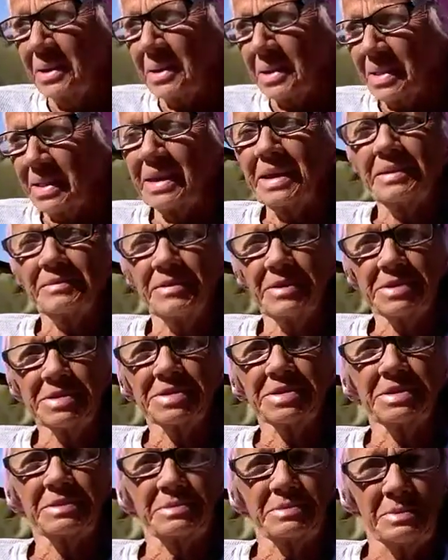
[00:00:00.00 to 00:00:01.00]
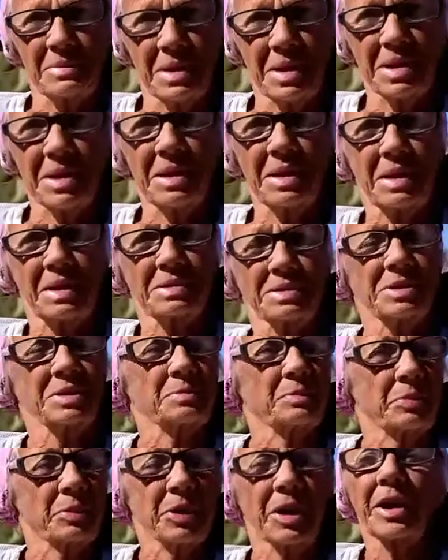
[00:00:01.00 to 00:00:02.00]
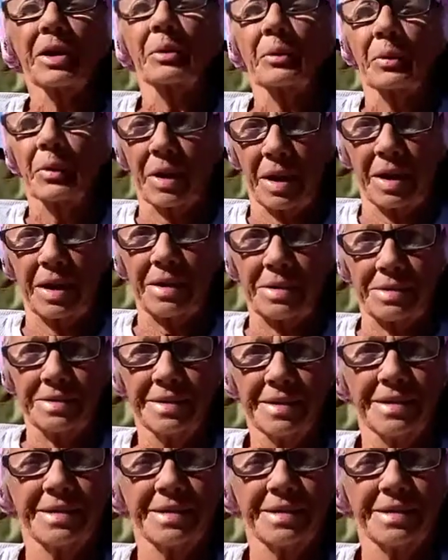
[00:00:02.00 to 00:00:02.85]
Leave it to me to bring rain.